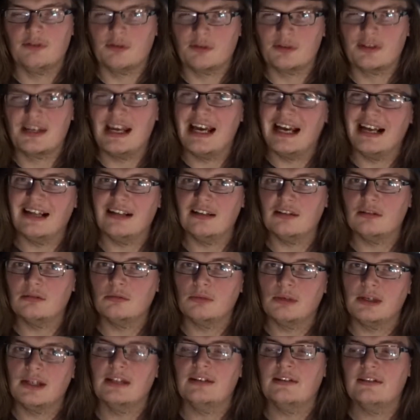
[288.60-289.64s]
tell
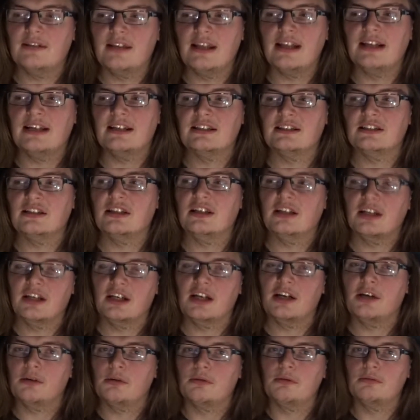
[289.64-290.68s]
when things are going
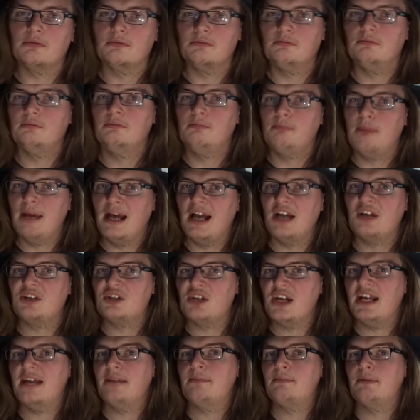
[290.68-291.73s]
to go
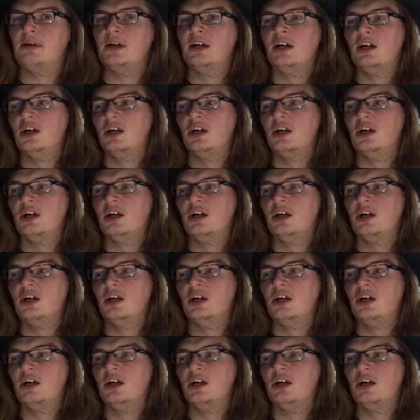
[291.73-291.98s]
pear-shaped,